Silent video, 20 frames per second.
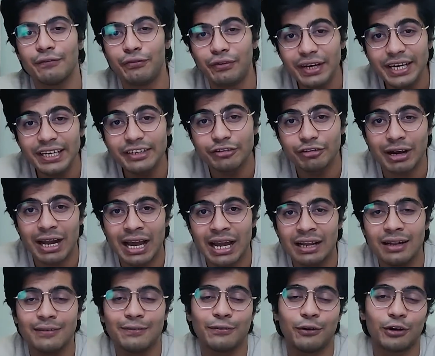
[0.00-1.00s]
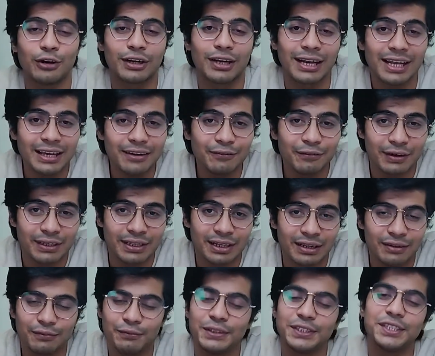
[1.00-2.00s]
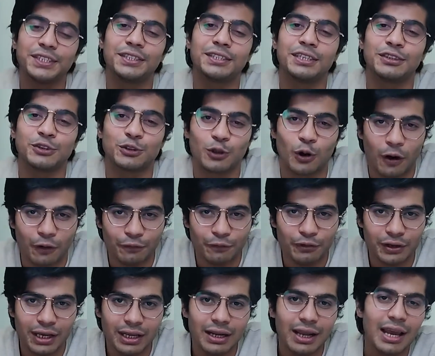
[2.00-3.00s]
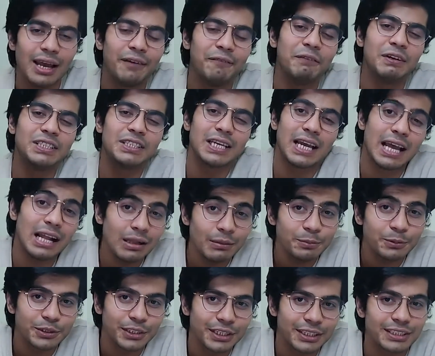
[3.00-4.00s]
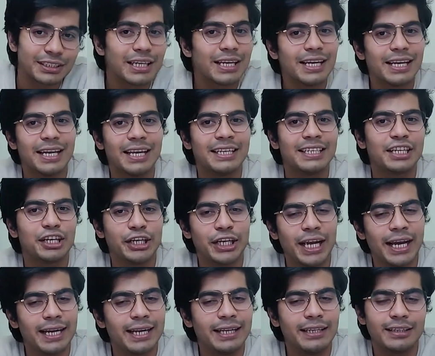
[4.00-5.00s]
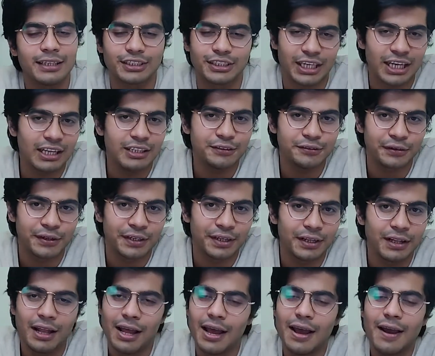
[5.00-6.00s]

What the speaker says: free trial for ClickFunnels, which is a software which helps us in creating the sales funnel